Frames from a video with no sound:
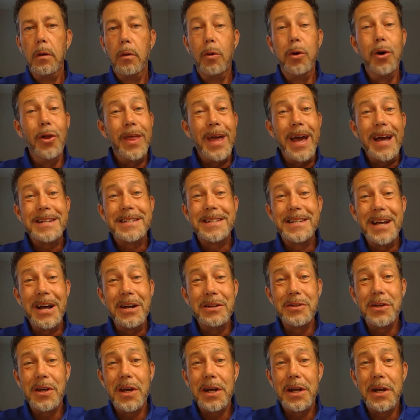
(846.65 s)
Well, that
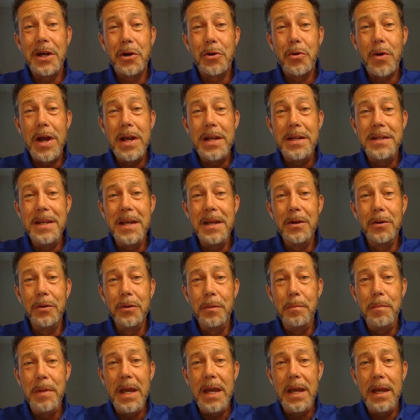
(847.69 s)
sounds like a great deal
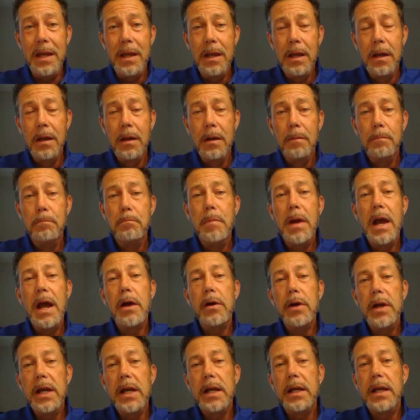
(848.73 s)
to me.
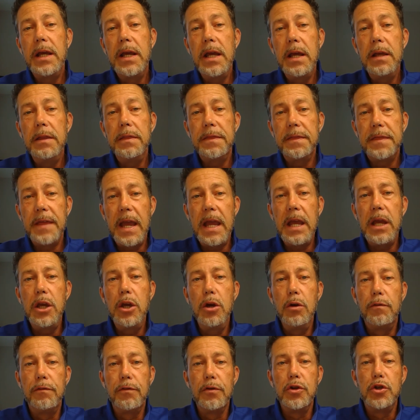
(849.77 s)
Mary and Keith, thank
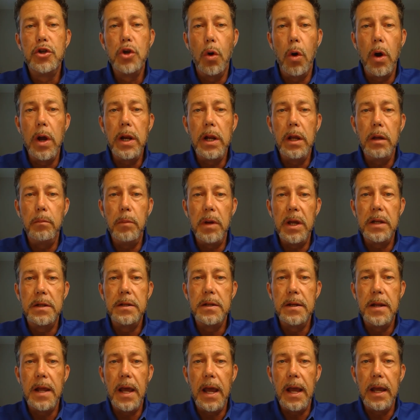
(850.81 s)
you for joining me
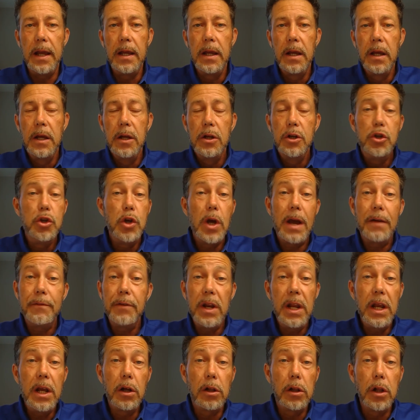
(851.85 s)
today. Do you have
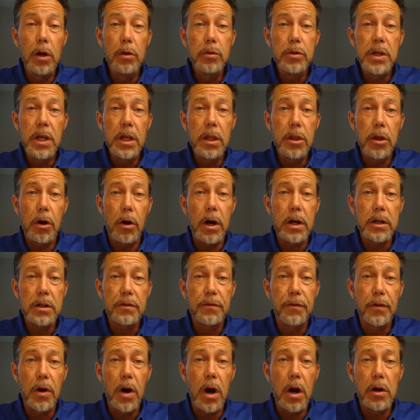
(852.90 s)
any closing thoughts
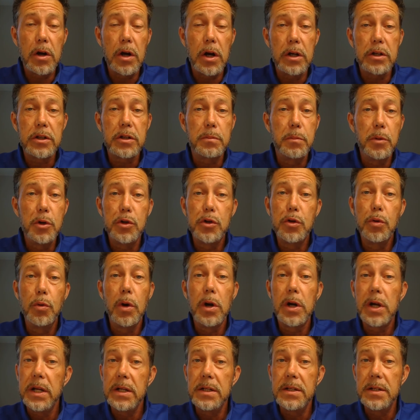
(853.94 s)
for our customers who
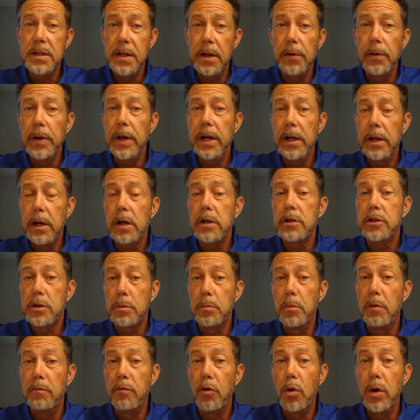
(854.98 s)
are considering
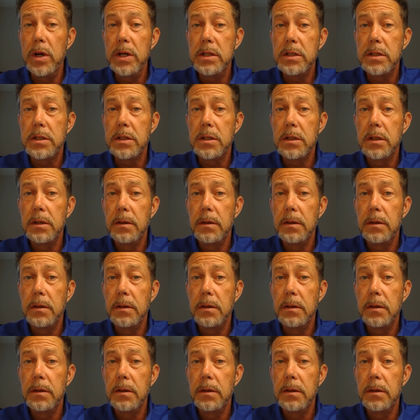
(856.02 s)
Customer Voice?